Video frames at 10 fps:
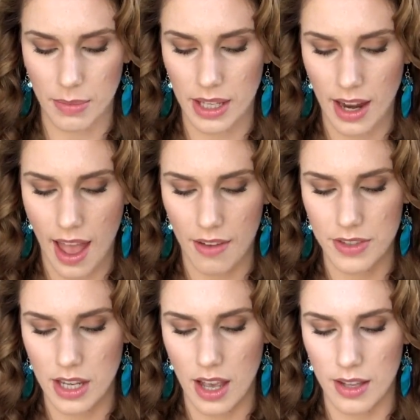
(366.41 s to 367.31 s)
I'm going to
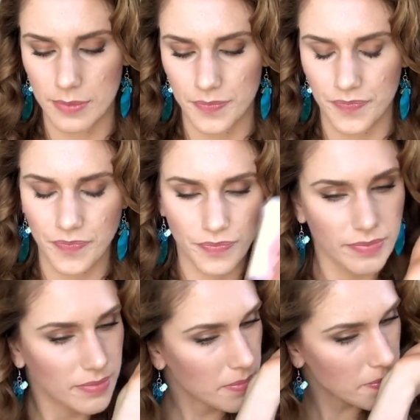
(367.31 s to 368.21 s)
have to,
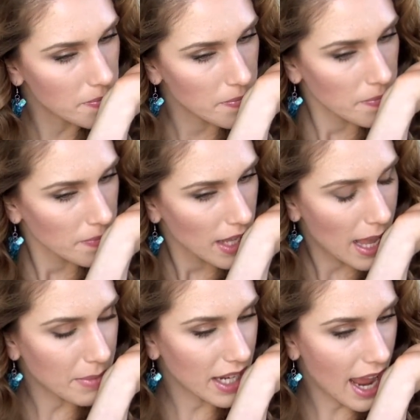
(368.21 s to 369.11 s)

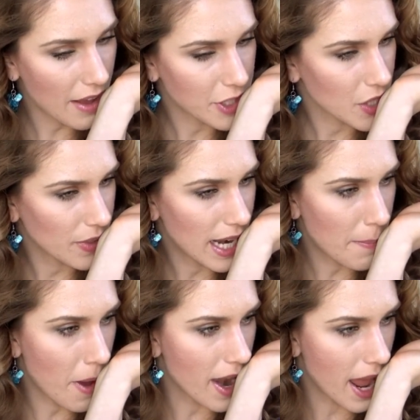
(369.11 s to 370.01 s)
I'm going to have to read
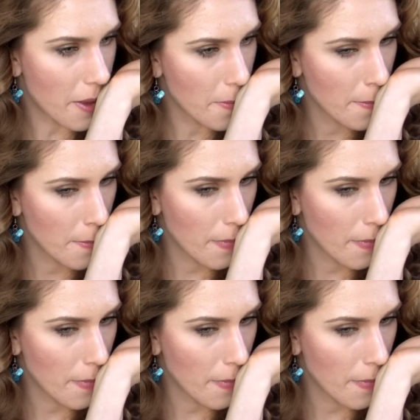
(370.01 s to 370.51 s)
up on it